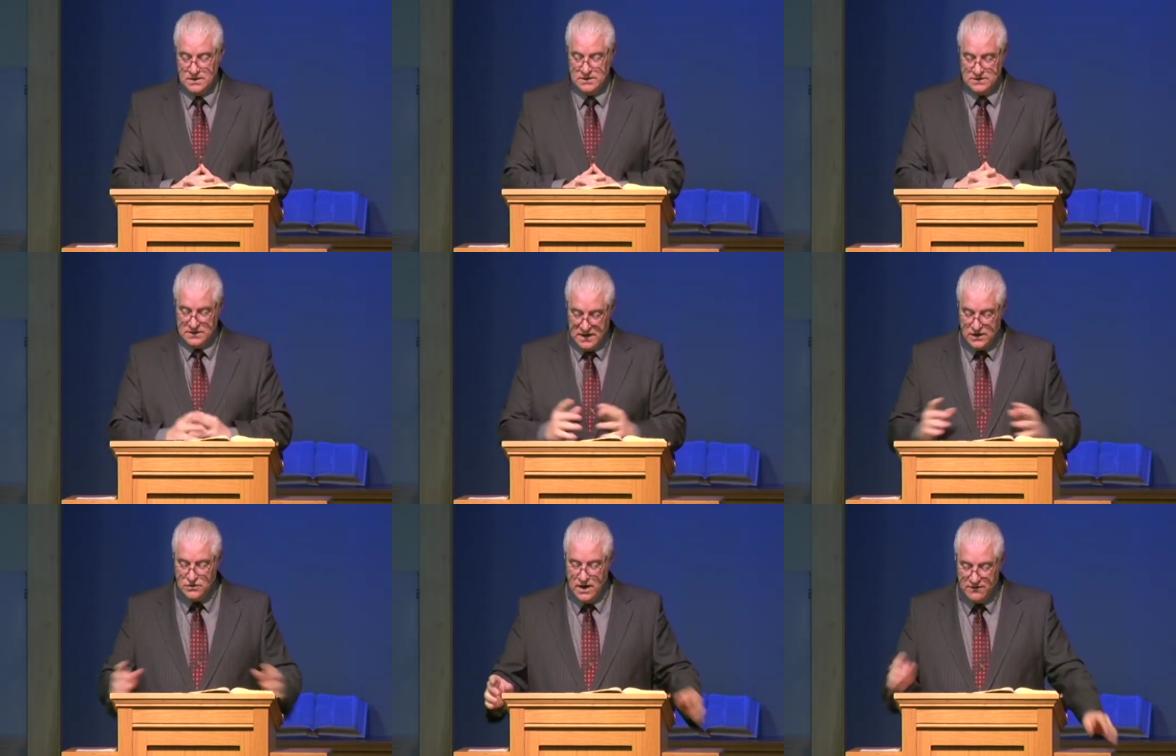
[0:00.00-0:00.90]
And today
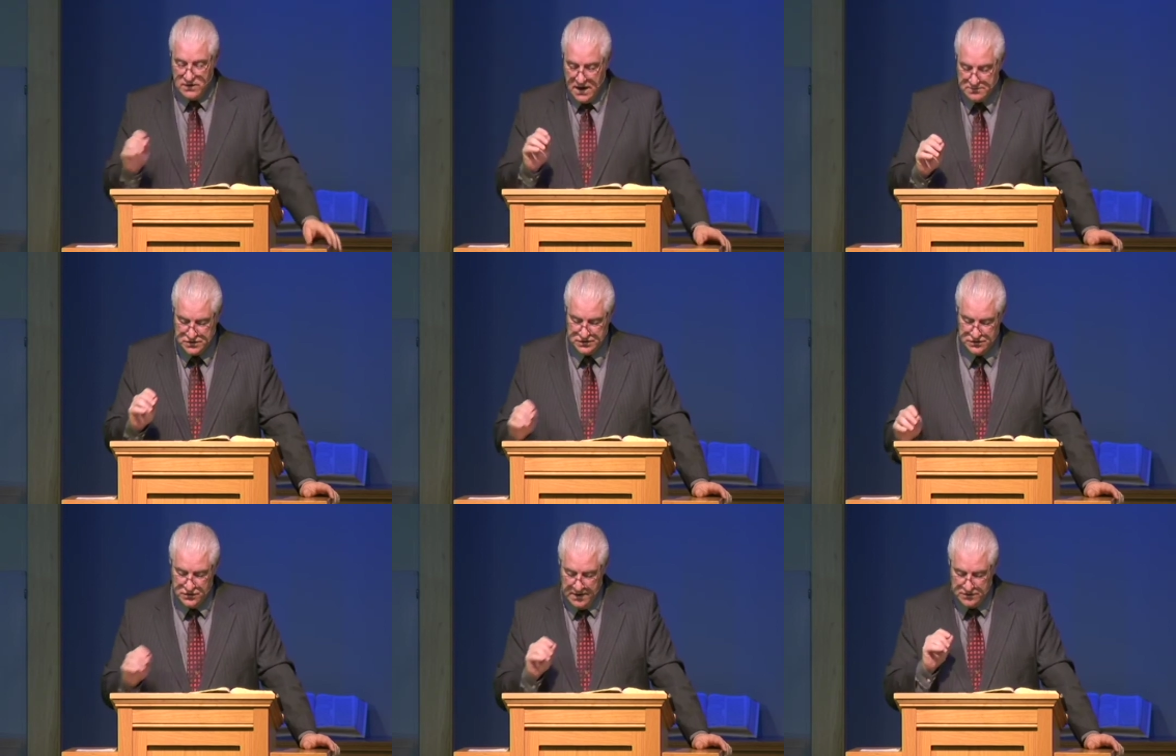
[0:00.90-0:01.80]
you have an
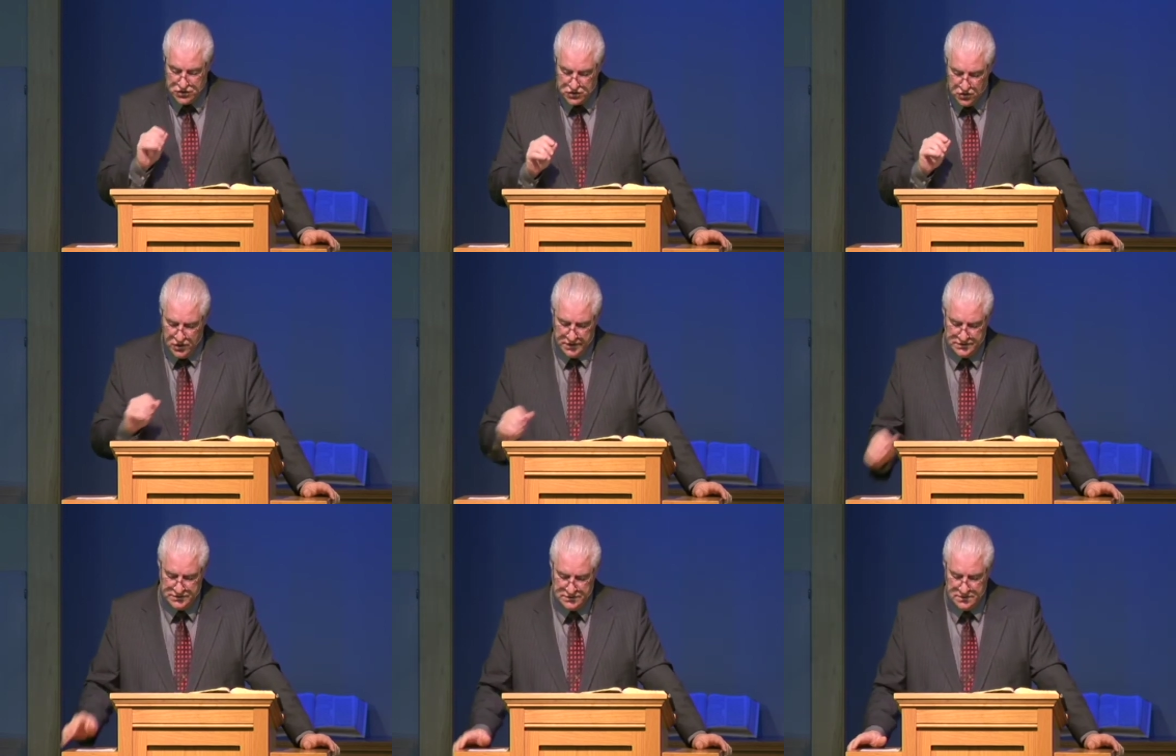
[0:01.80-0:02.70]
option, you have a
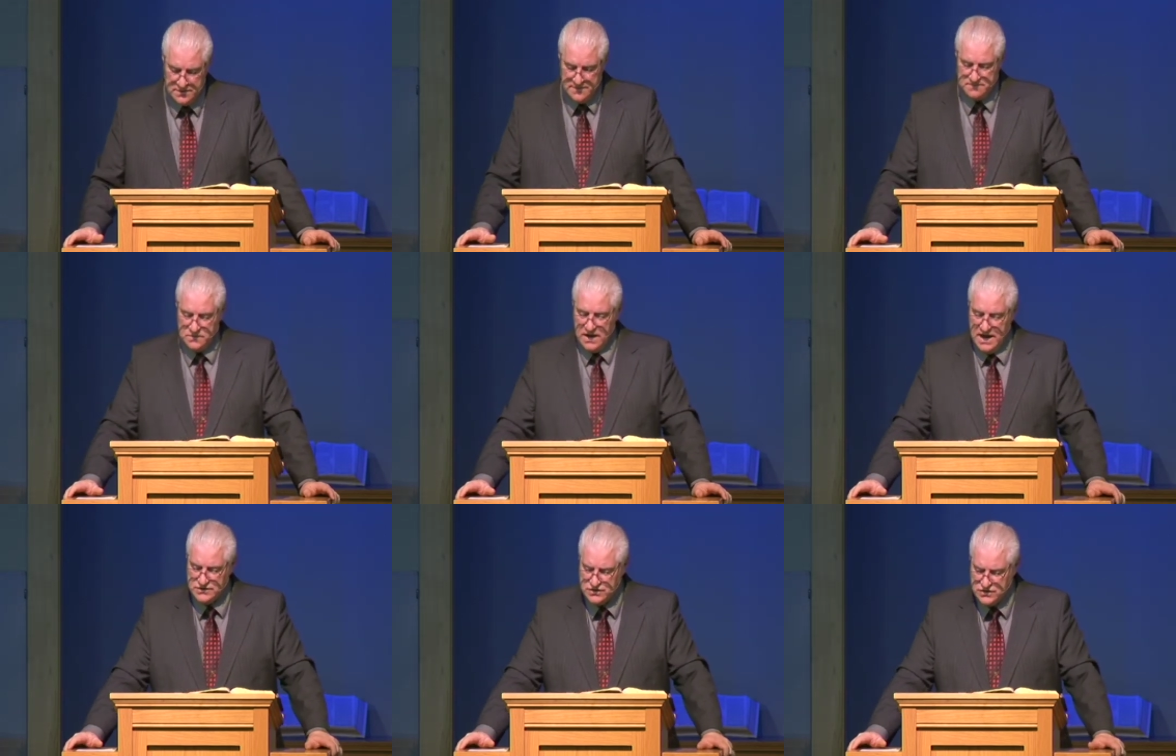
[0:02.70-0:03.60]
choice to
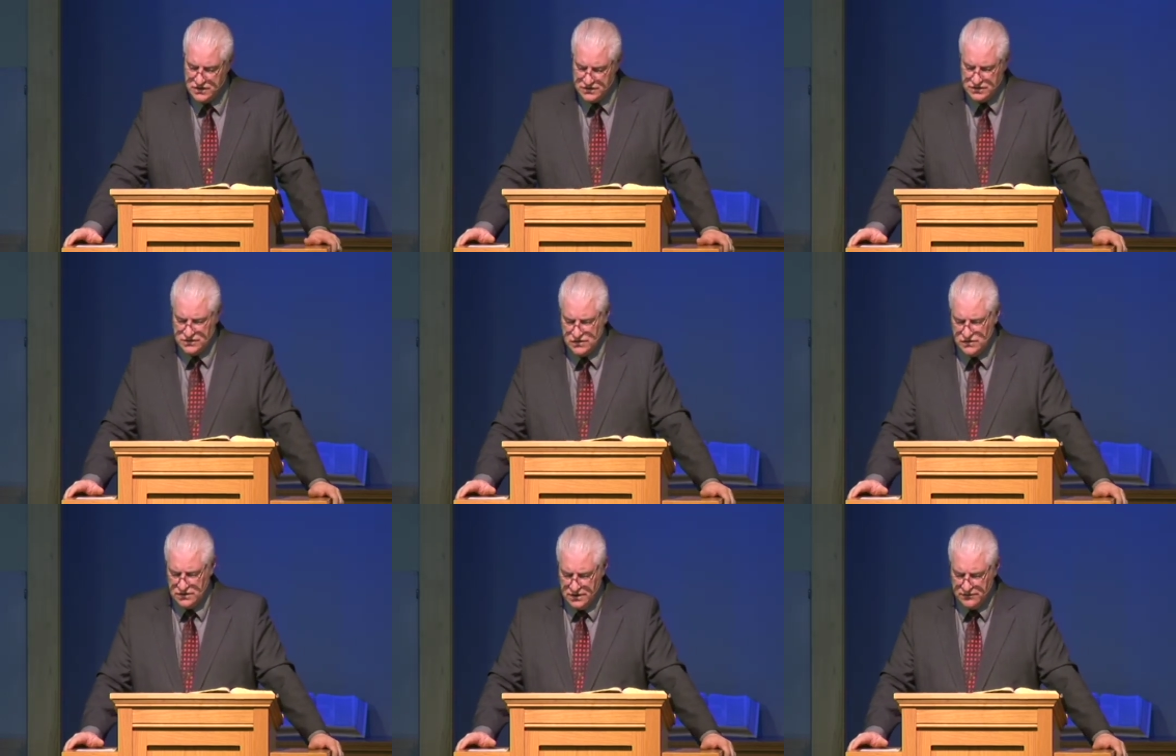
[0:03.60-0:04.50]
ask Jesus to
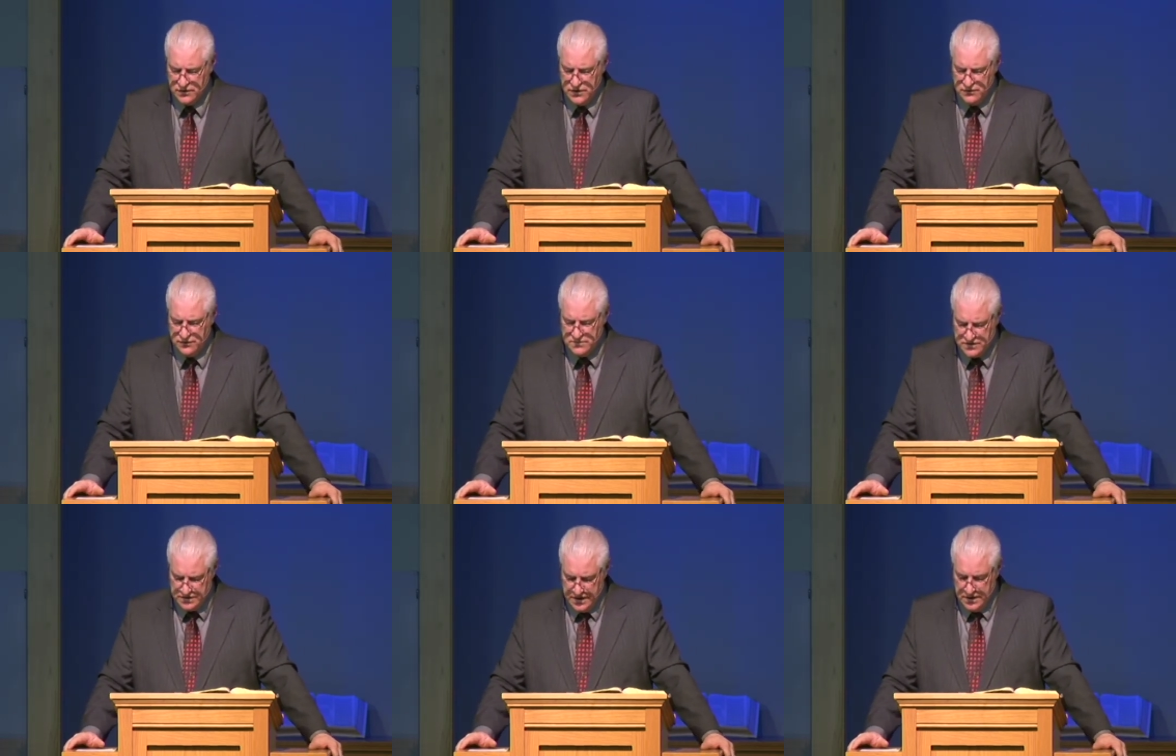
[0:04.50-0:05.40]
deliver you from
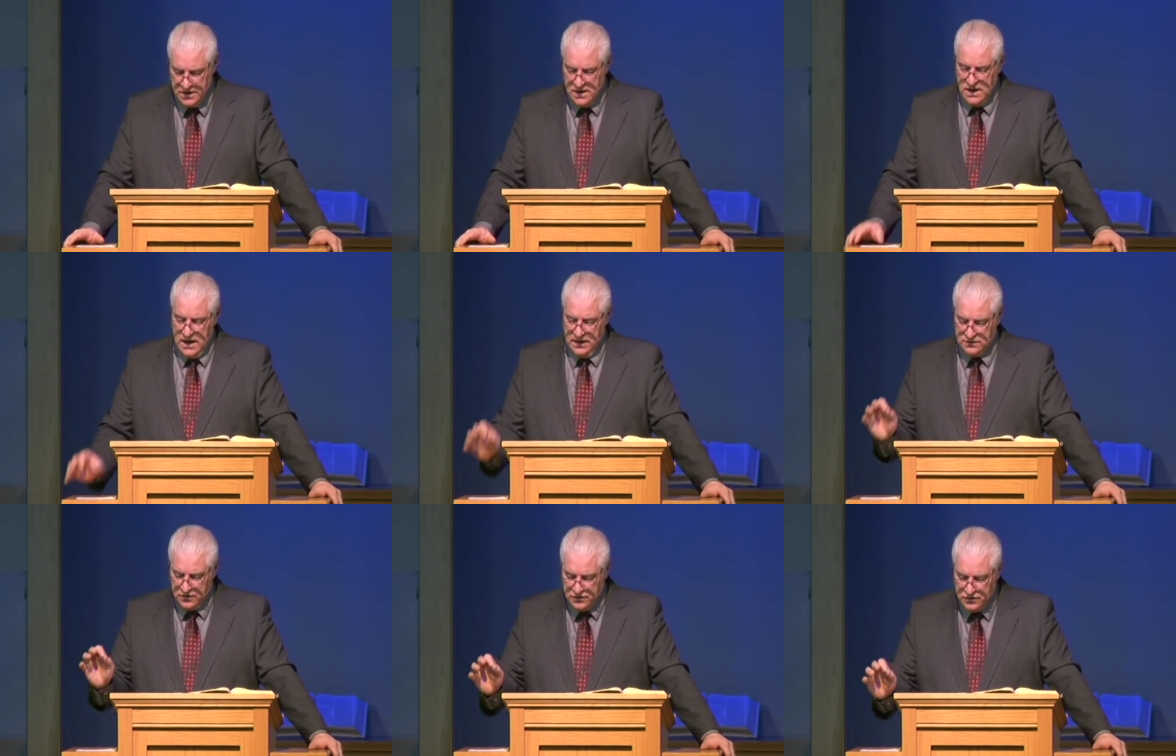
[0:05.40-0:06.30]
sin
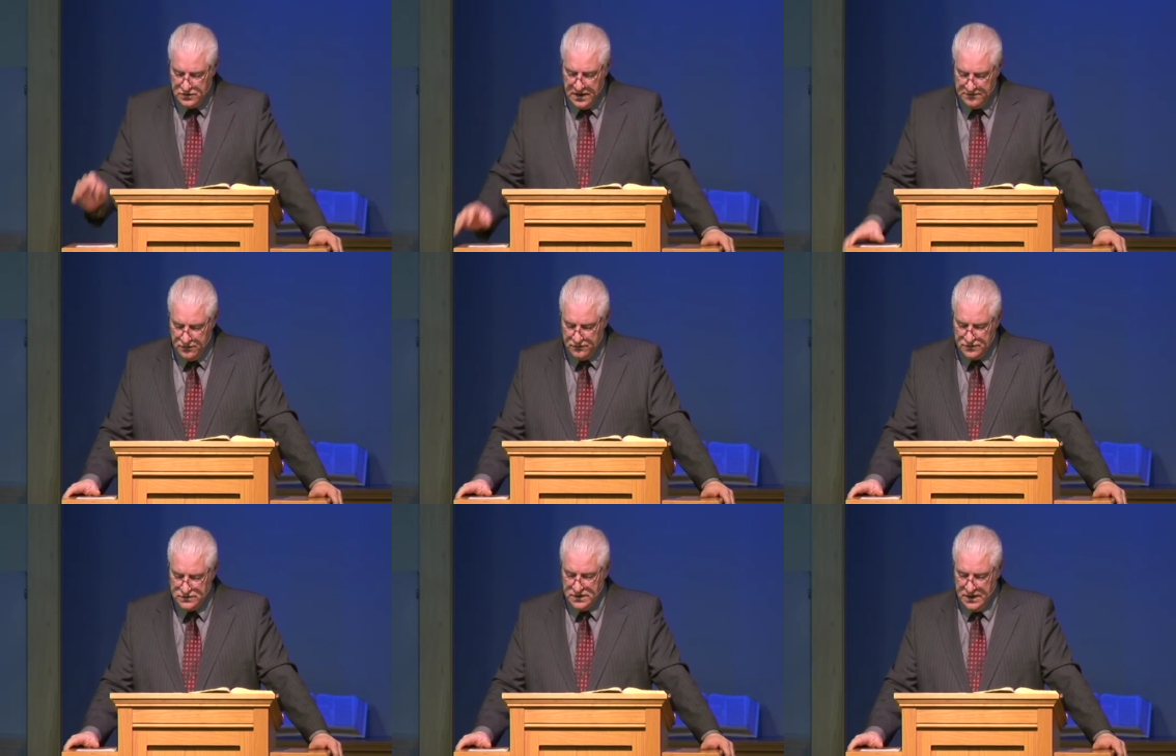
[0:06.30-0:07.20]
and turn your life
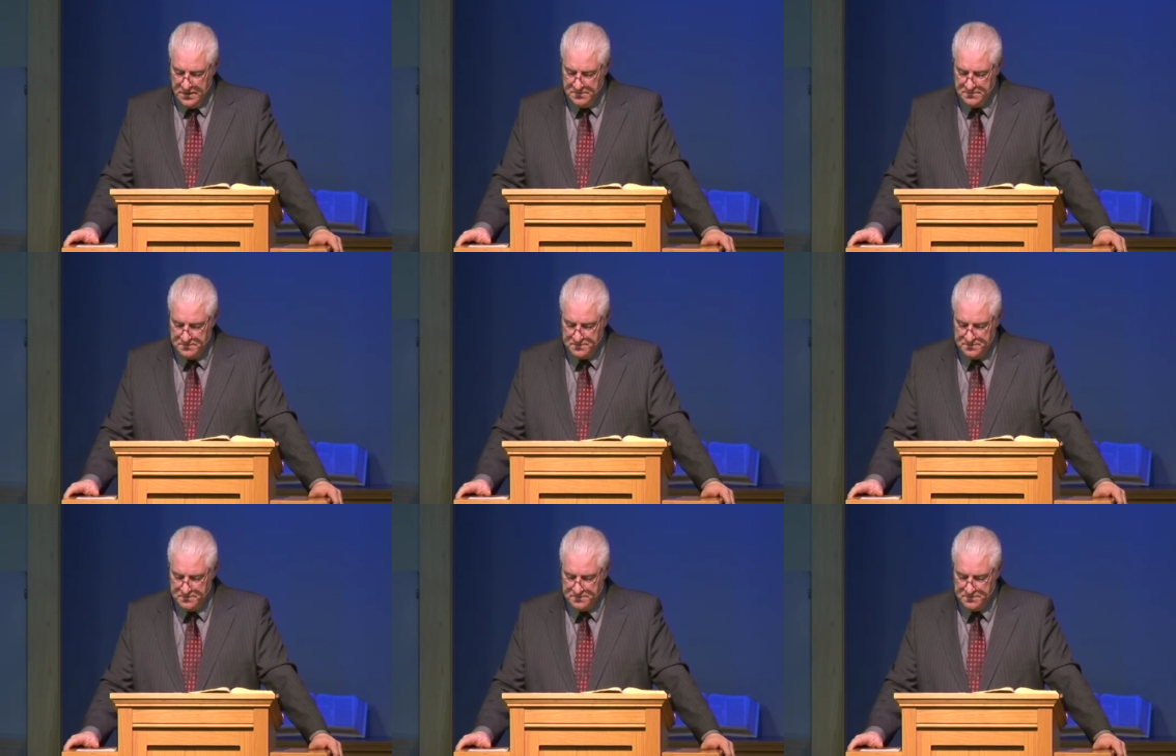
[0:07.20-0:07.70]
over to Him.